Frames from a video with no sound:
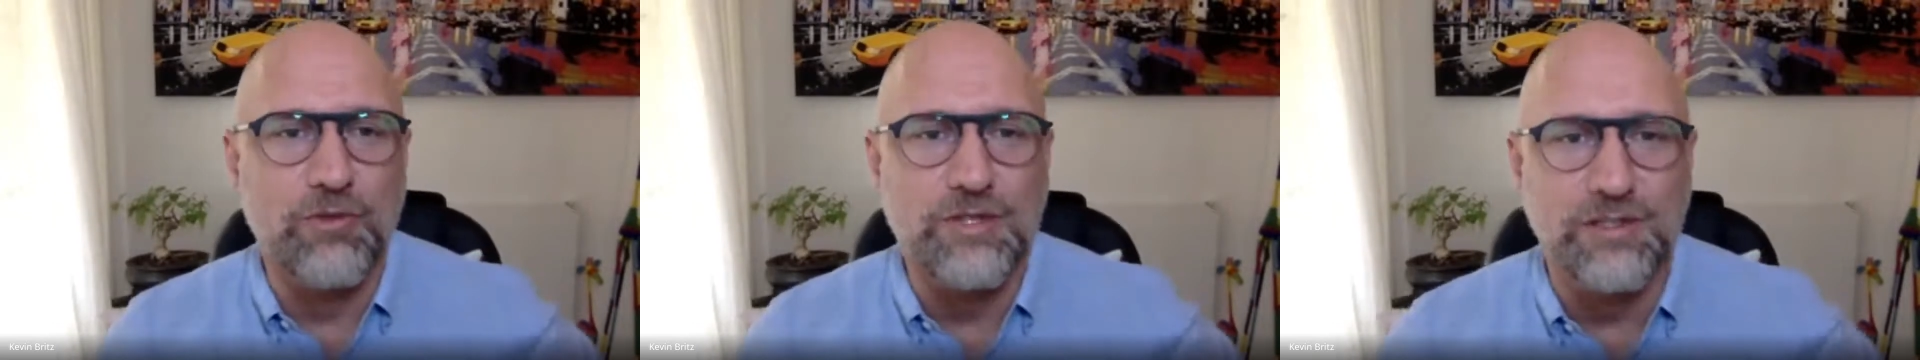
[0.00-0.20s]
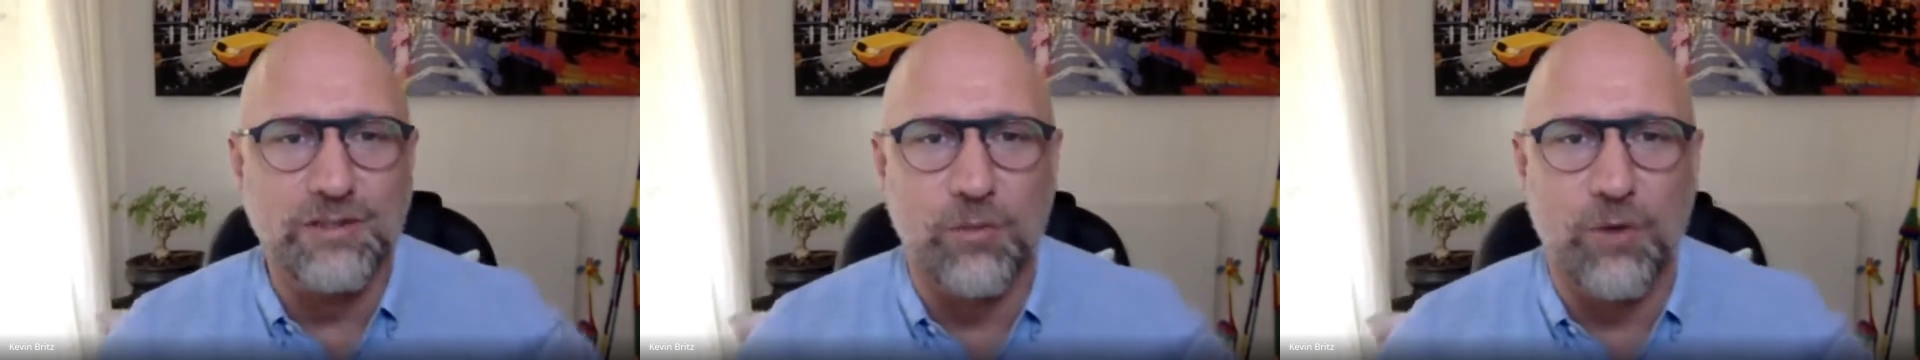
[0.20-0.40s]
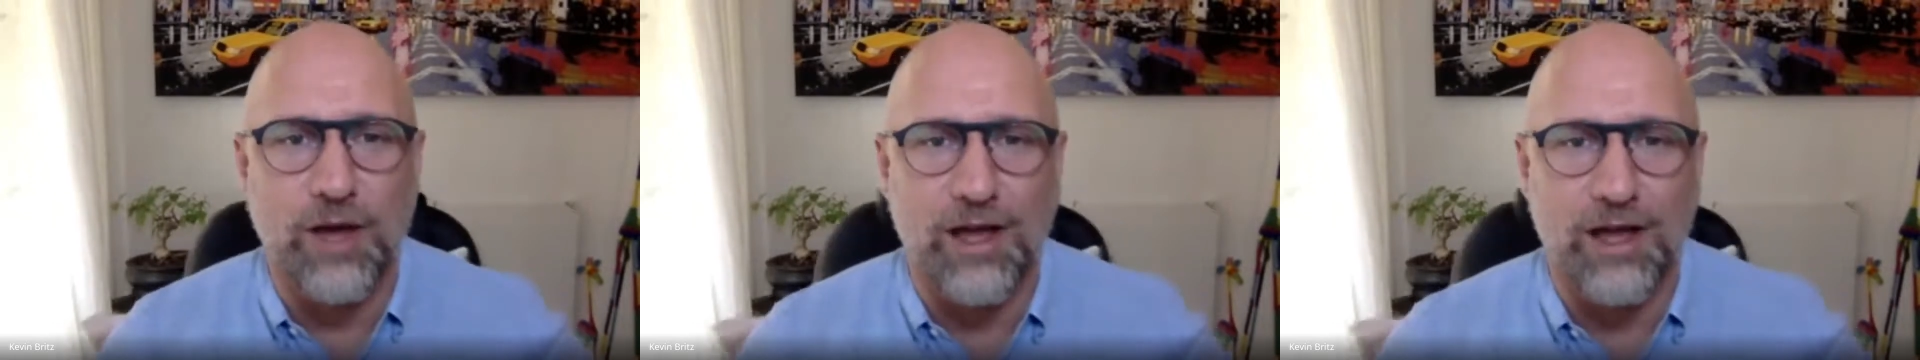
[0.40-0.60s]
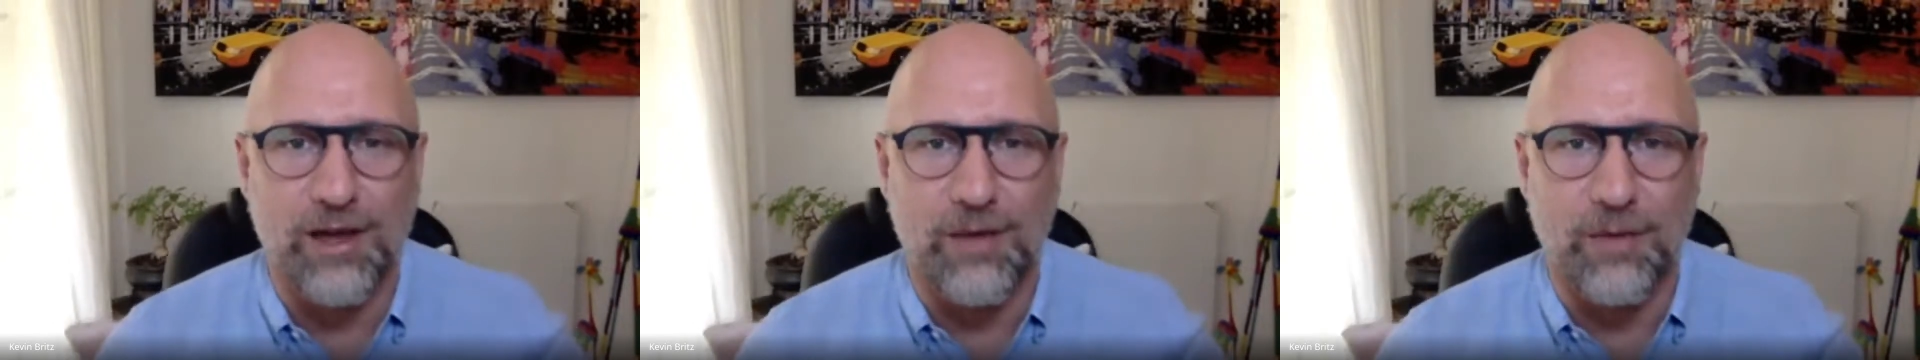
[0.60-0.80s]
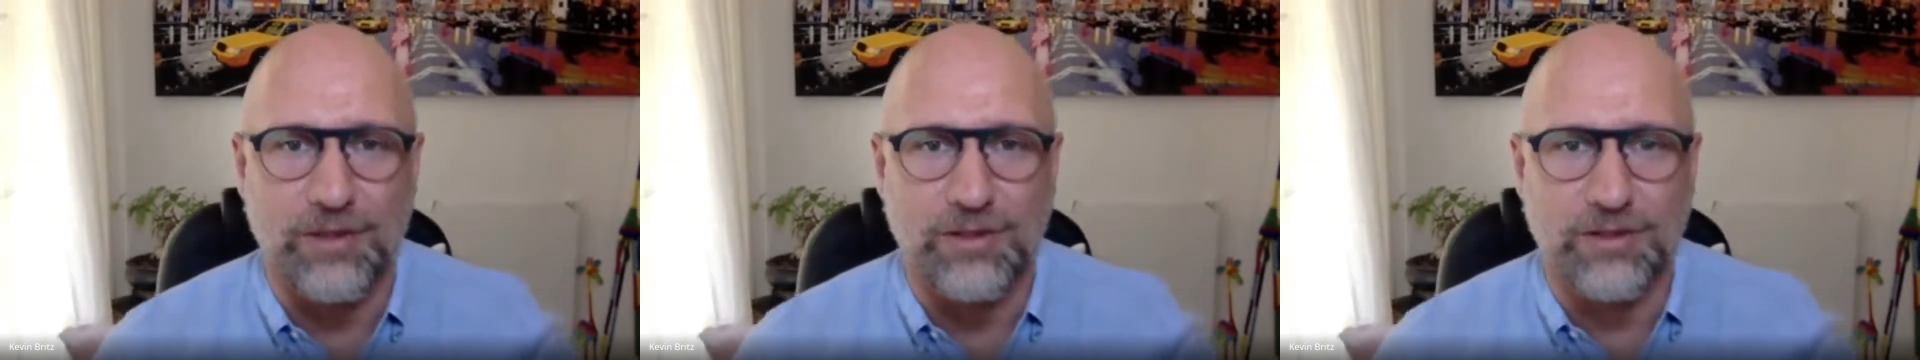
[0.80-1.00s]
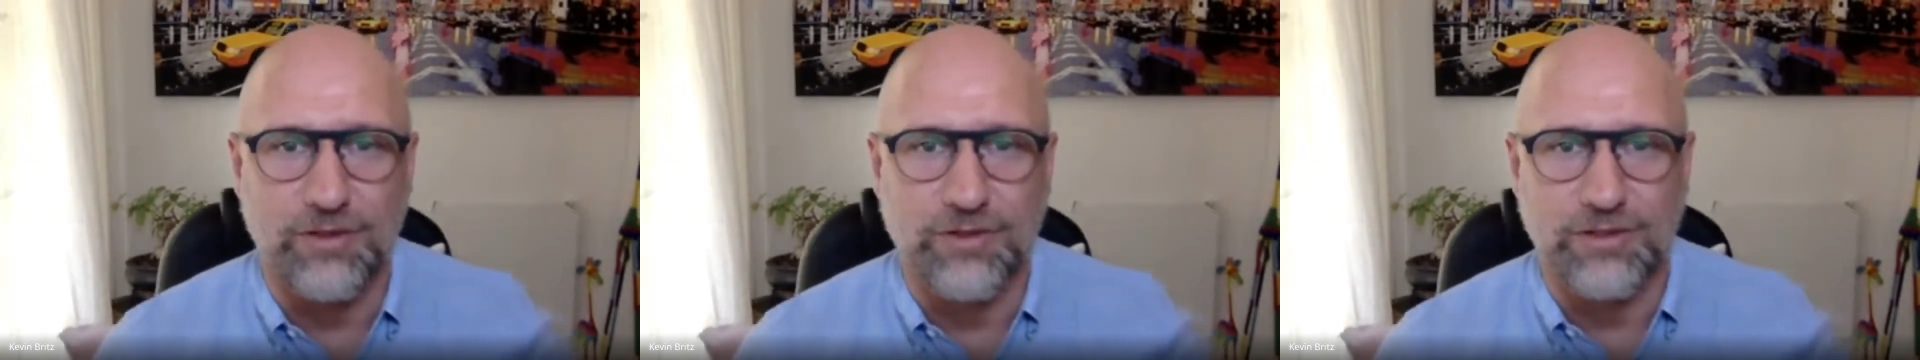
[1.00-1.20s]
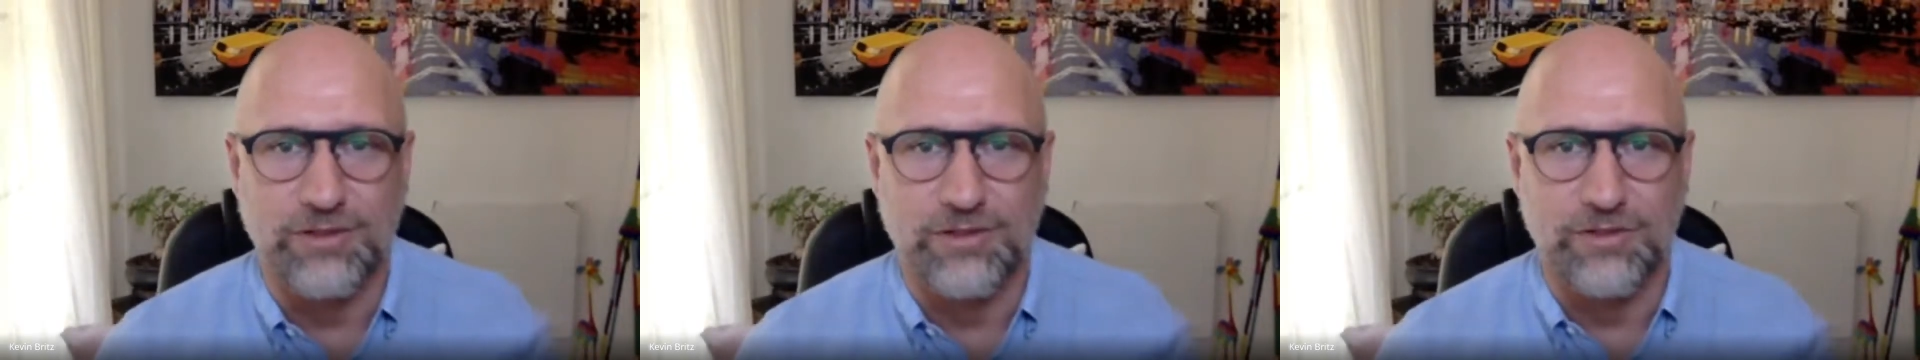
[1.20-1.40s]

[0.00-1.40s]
reason why I wanted